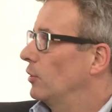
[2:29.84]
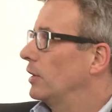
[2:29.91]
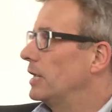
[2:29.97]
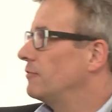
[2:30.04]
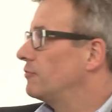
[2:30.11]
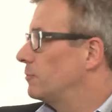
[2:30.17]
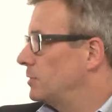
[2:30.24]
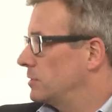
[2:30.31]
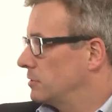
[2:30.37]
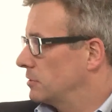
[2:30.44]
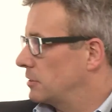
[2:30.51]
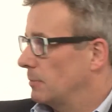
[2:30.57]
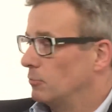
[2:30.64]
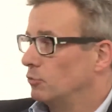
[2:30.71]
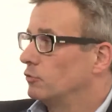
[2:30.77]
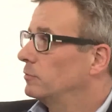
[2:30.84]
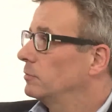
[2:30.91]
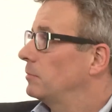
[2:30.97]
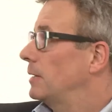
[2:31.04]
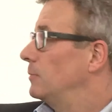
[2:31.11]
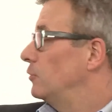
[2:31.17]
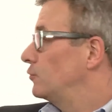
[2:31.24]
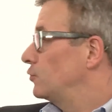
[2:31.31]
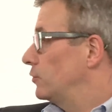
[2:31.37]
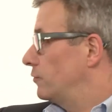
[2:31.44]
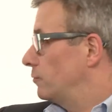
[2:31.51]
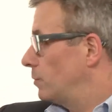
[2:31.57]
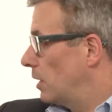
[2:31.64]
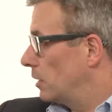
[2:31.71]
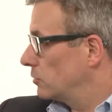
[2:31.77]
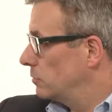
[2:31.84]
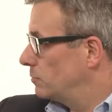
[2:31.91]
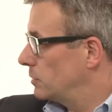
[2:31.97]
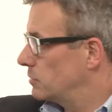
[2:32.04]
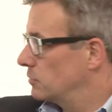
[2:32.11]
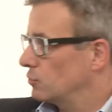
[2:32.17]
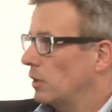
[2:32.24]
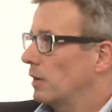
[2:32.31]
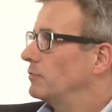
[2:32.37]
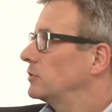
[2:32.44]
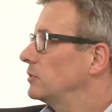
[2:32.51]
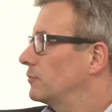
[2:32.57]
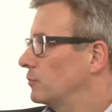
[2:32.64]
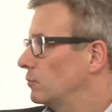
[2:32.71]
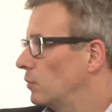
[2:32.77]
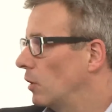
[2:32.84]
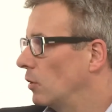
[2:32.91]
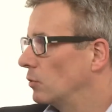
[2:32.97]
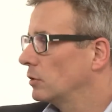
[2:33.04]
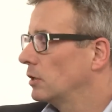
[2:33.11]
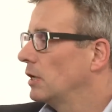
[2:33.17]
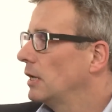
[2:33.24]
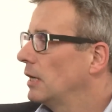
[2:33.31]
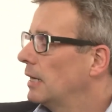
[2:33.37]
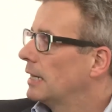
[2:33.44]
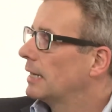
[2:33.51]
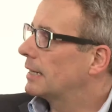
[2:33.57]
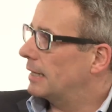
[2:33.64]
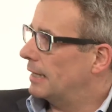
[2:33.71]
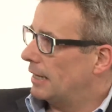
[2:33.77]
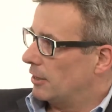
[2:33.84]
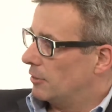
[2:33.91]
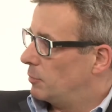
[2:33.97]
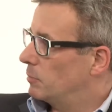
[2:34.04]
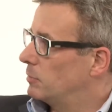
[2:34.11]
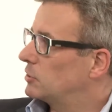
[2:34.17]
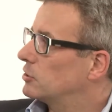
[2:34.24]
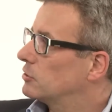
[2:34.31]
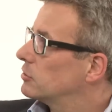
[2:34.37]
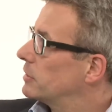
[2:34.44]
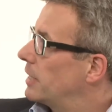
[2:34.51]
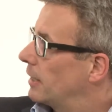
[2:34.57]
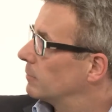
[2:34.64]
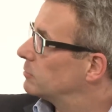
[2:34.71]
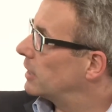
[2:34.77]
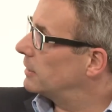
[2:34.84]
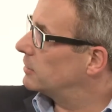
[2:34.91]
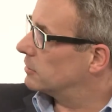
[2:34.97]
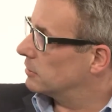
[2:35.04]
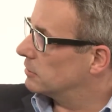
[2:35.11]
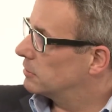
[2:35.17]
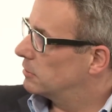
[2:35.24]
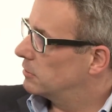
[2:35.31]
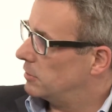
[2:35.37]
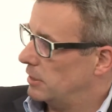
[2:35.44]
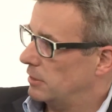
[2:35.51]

leave the business, they may move to a different part of the business or have a different role. Clearly the permissions are then updated. The